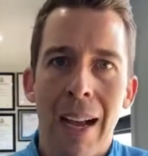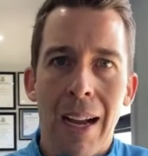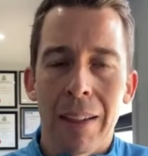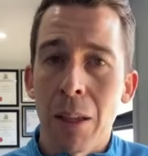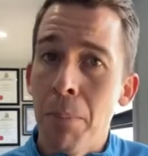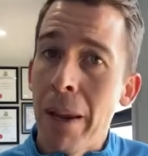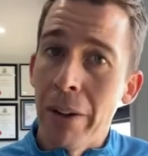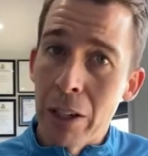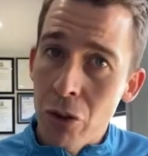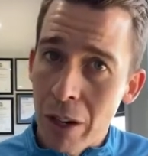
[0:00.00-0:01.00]
comparing
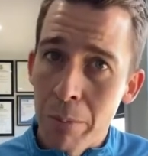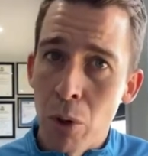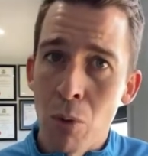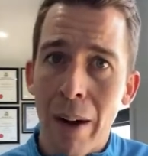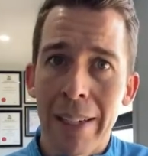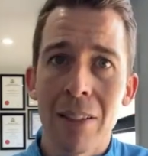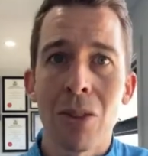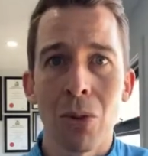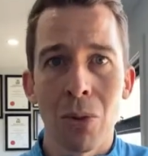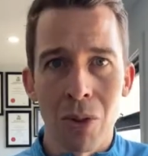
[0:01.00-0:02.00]
treadmill running to
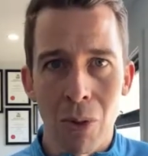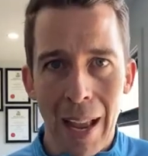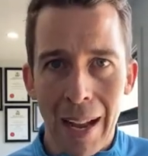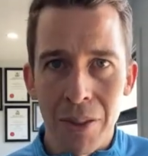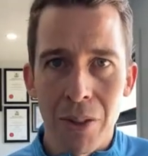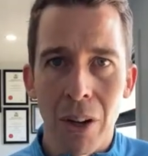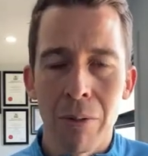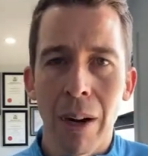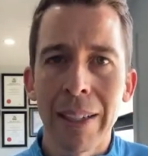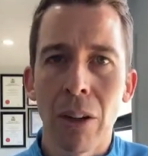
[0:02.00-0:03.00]
outside
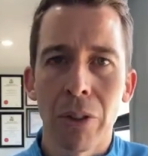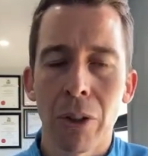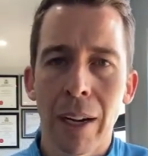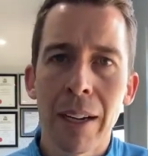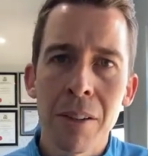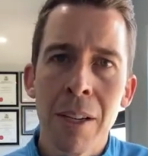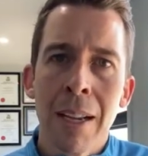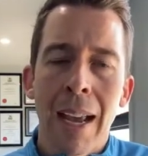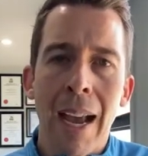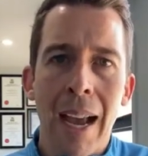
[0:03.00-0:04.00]
running on the ground.
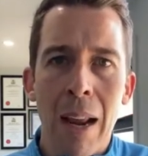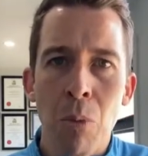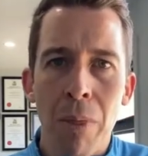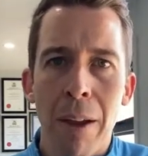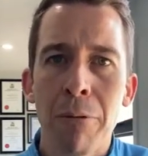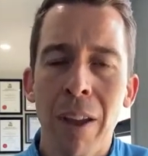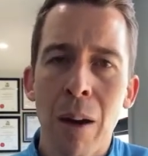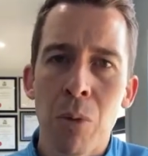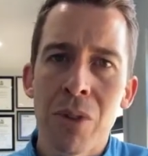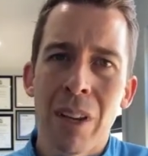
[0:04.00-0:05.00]
And what they found was
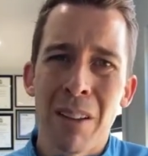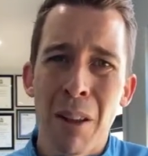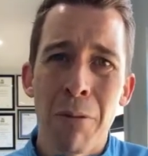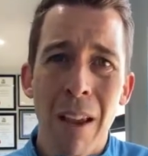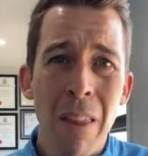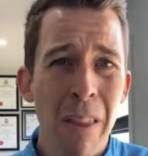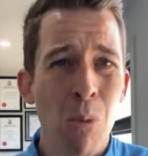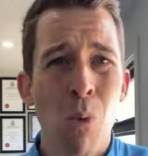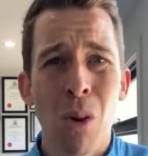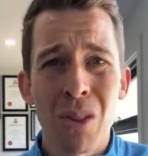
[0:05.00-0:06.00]
they found that there
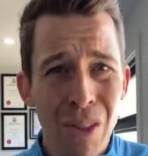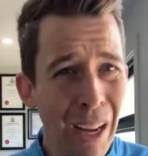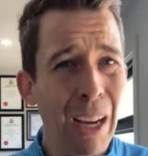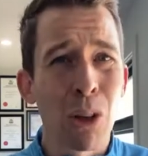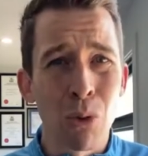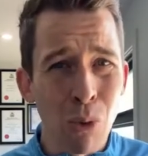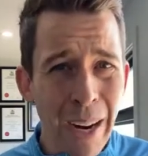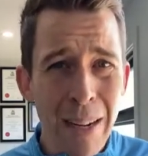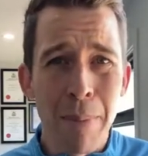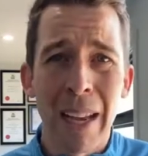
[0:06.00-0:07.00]
wasn't a great
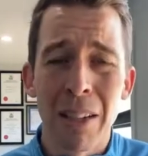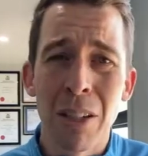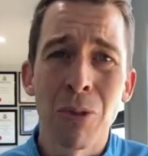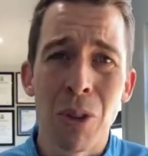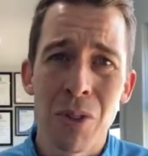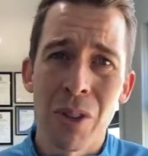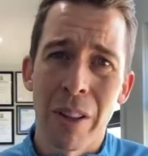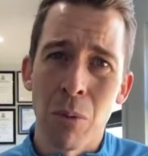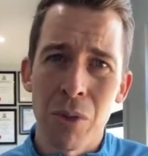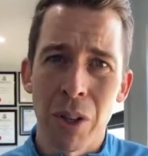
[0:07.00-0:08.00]
amount of difference. So there
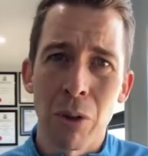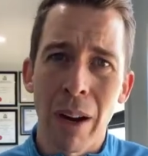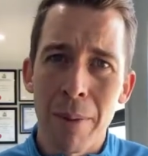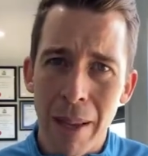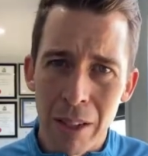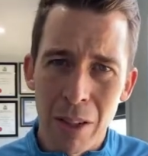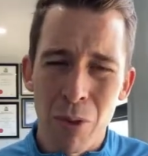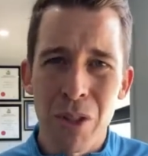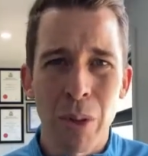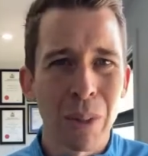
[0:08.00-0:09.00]
wasn't a great amount of difference.
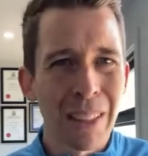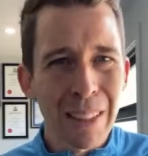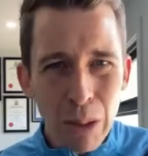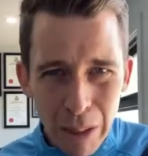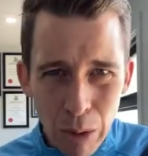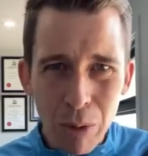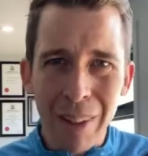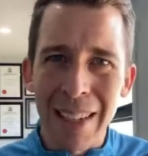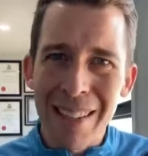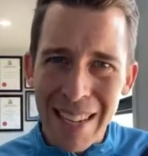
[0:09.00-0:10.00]
There were little
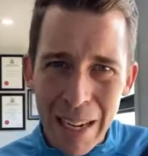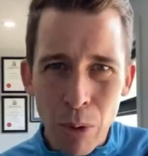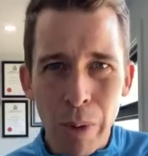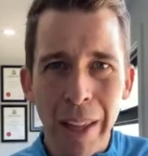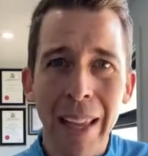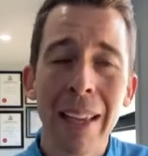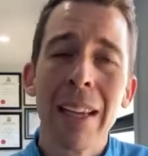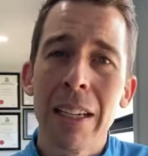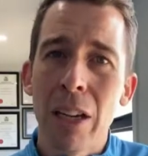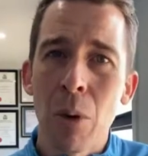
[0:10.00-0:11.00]
things here or there.
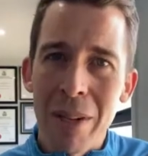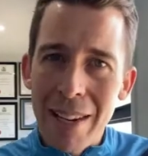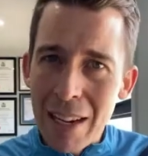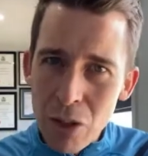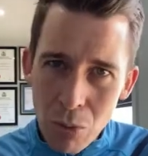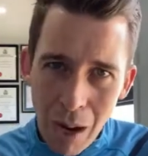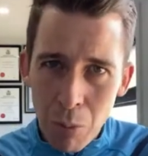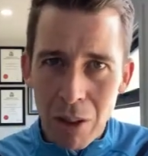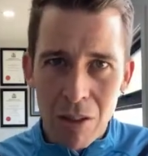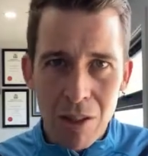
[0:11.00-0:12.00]
We tend to run with a
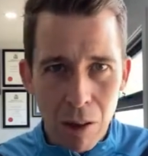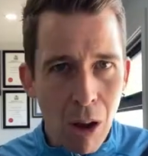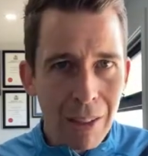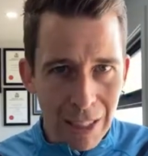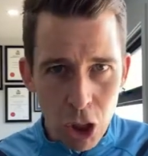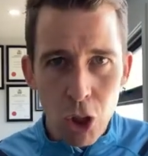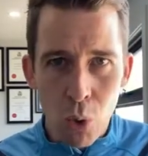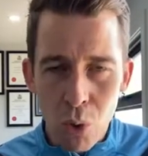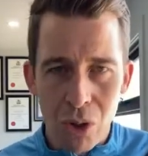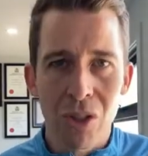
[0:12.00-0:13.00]
slightly shorter
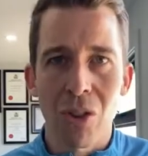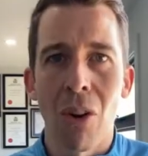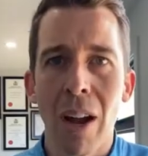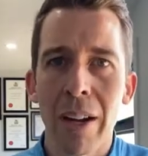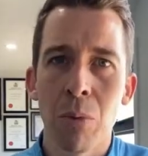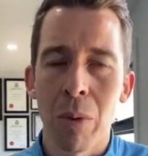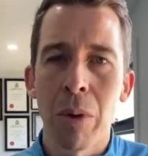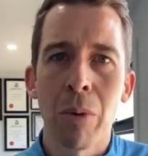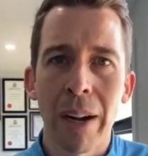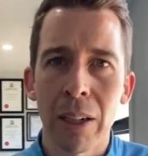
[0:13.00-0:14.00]
stride when we're
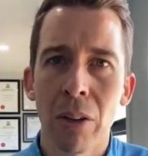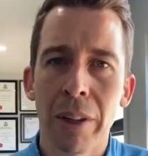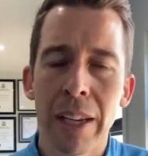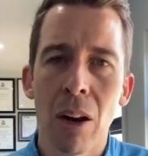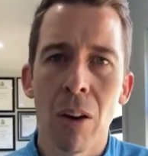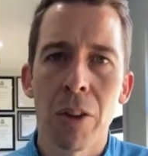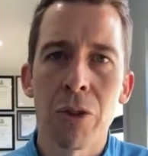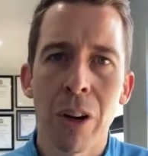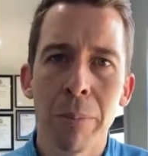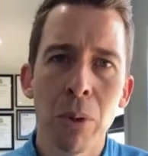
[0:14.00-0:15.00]
running on the
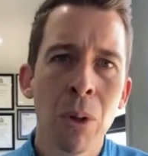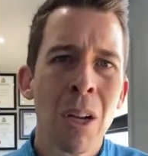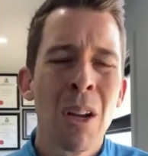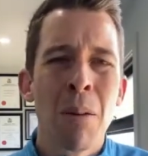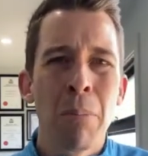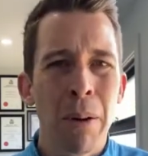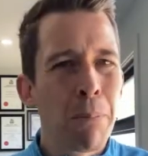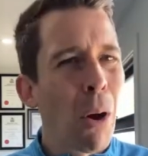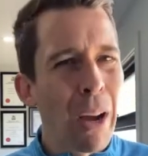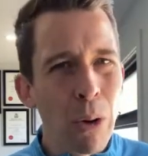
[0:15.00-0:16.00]
treadmill, but by
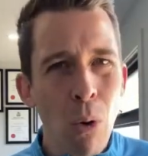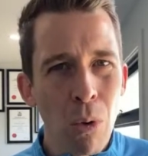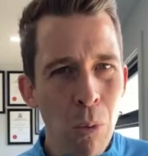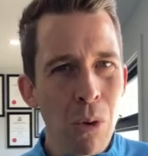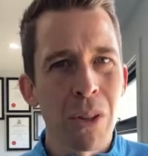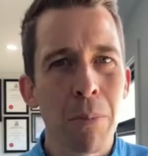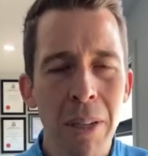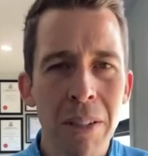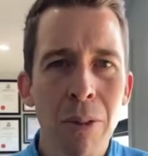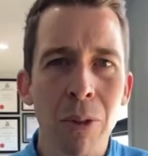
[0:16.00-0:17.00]
and all, there wasn't a big
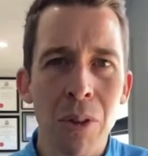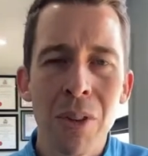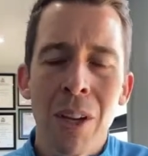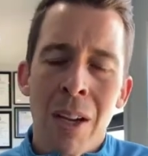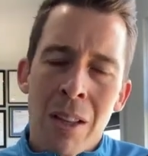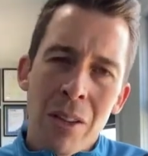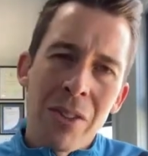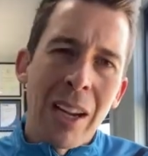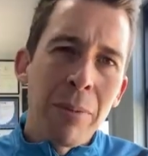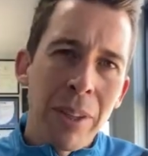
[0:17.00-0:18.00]
difference. The same
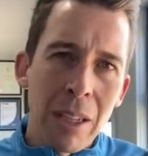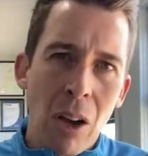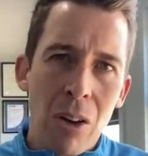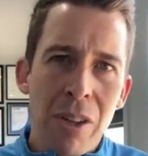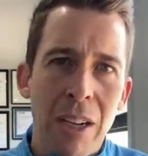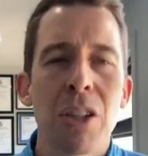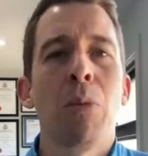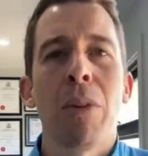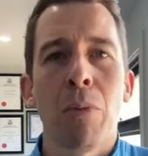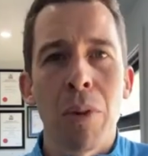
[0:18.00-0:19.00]
thing goes actually
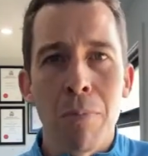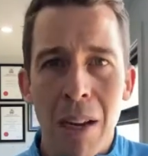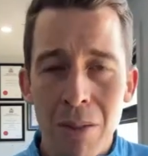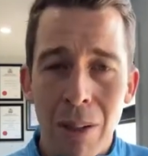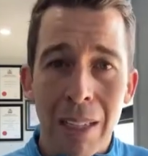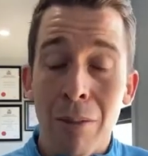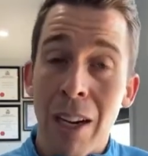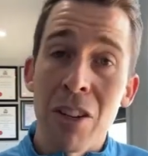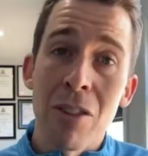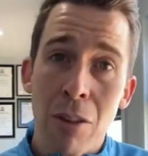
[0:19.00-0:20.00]
with muscle activation.
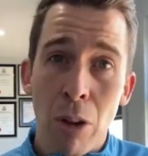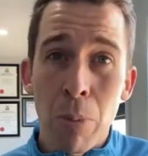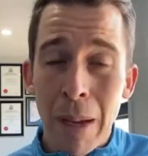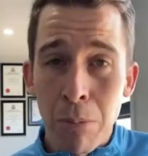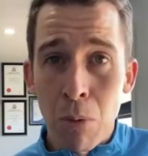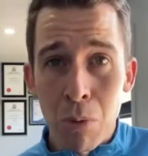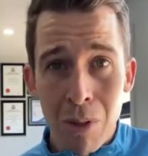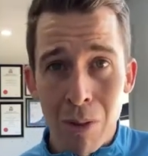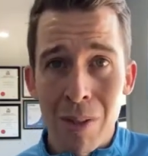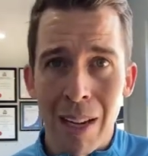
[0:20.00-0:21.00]
So a lot of people will sort of
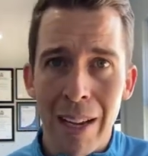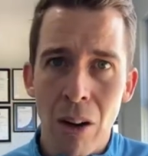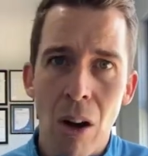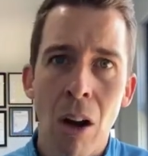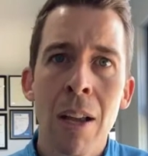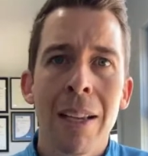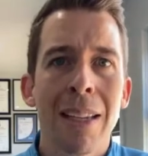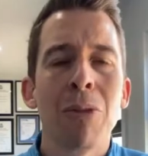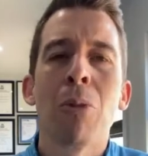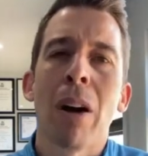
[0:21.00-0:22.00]
say, if you
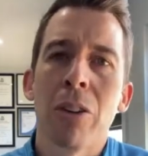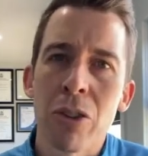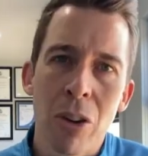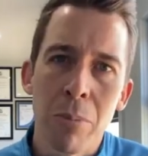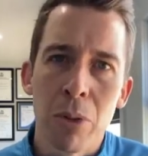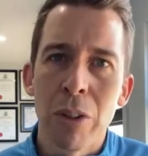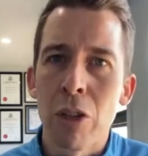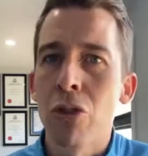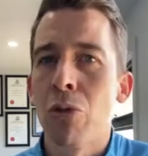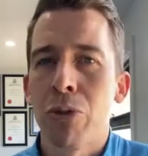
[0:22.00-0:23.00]
run on a treadmill,
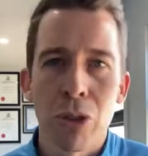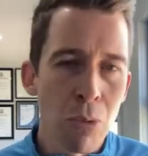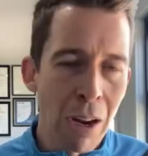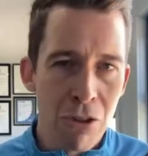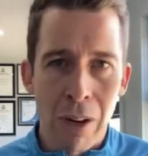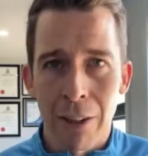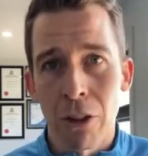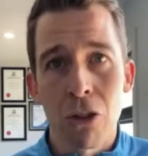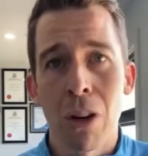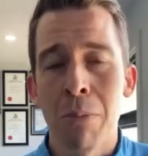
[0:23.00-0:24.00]
too much running on a
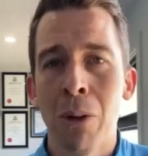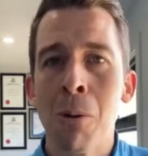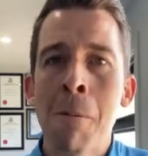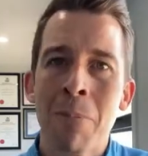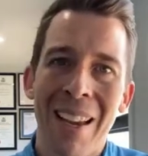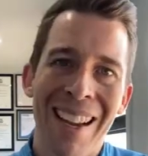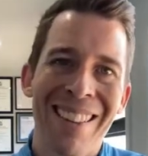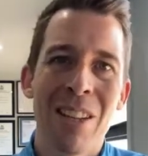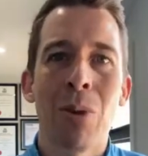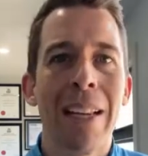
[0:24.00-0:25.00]
treadmill, then you'll
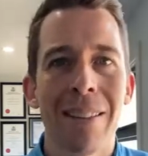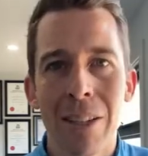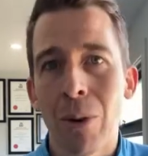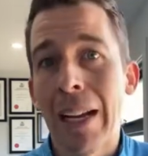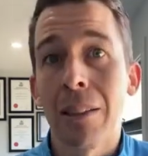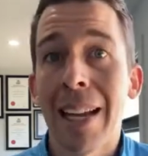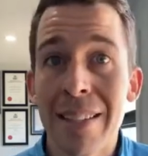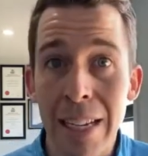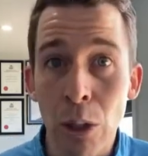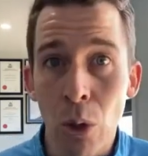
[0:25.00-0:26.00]
get lazy
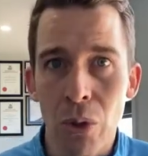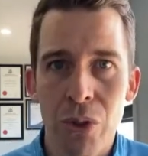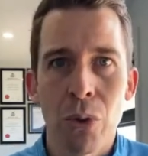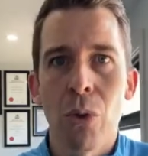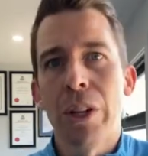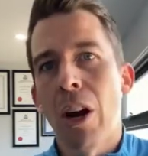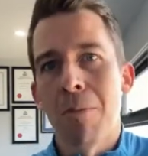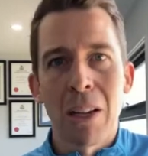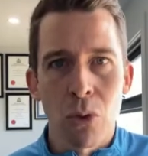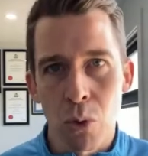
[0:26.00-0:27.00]
glutes, or
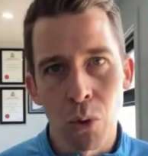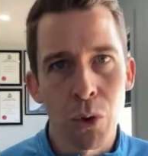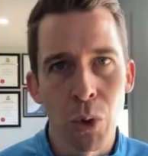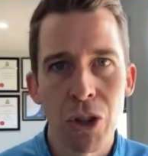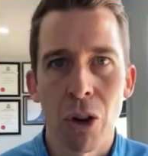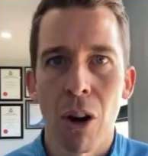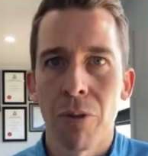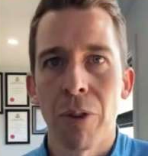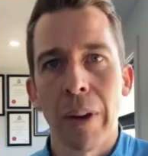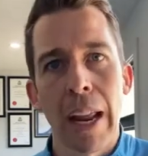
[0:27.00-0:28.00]
muscles will switch off,
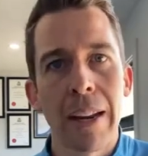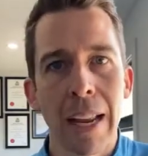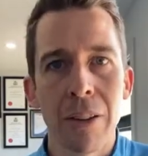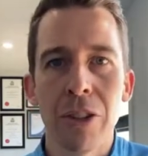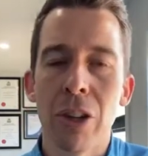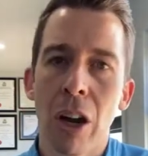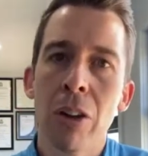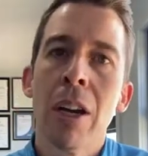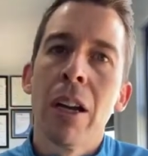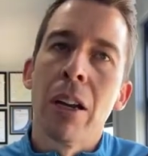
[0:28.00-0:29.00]
and
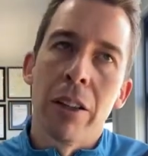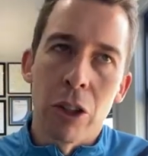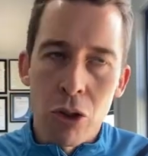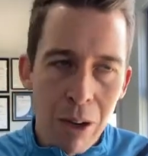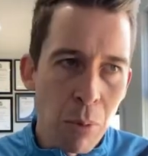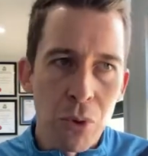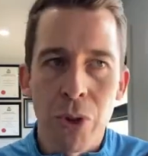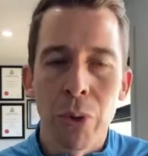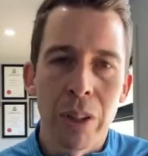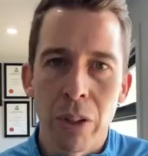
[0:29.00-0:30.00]
the treadmill's doing
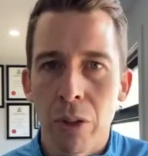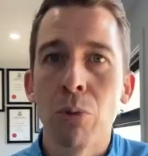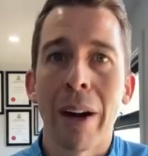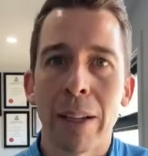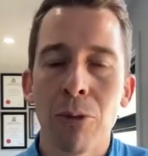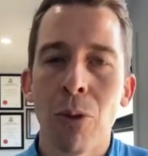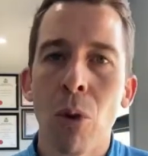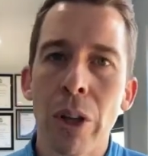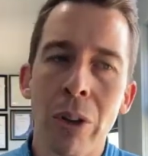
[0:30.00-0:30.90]
the running for you.